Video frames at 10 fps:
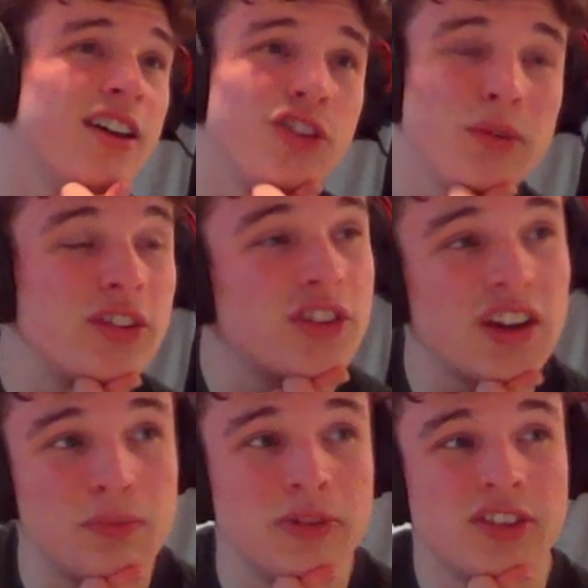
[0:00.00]
So it's a
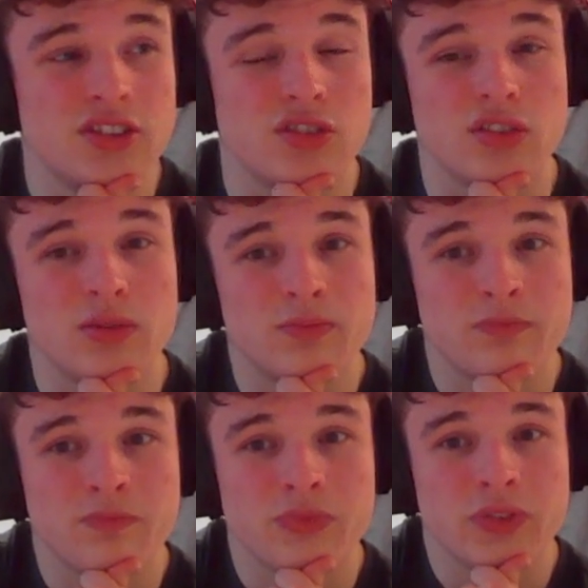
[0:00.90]
tough position.
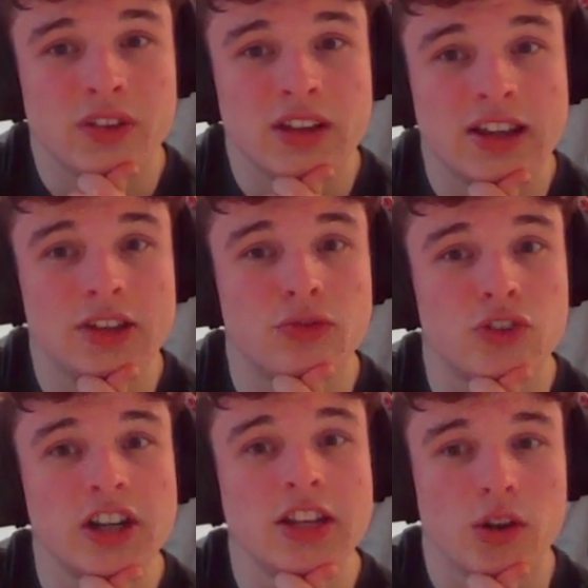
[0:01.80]
It's
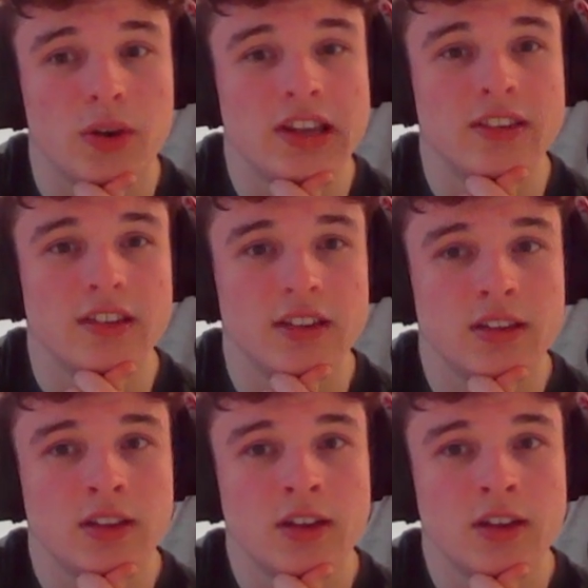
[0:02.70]
really not easy.